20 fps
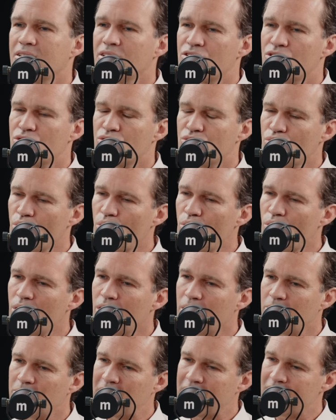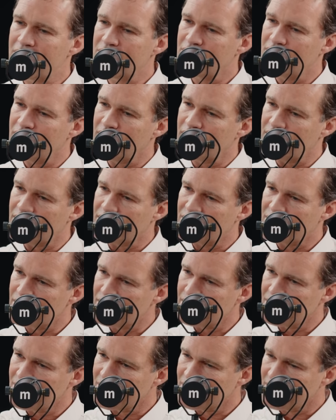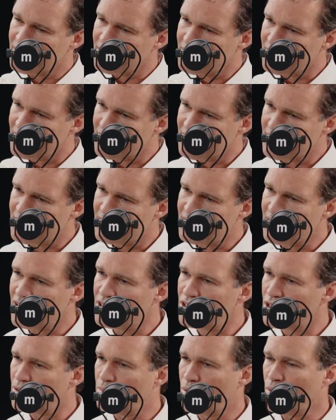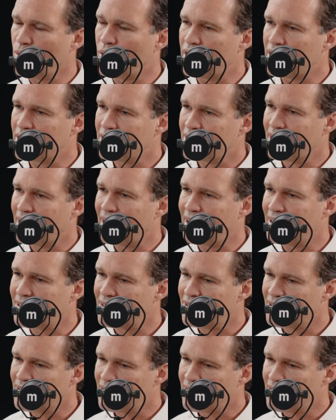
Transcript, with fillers: The storm is this center point that,